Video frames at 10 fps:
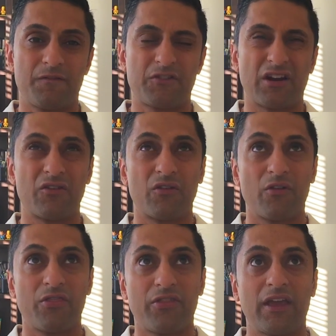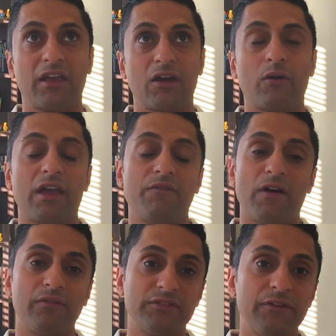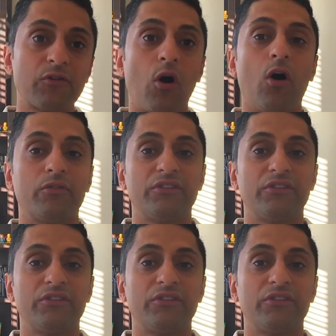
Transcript: try to think, okay, if I've lived all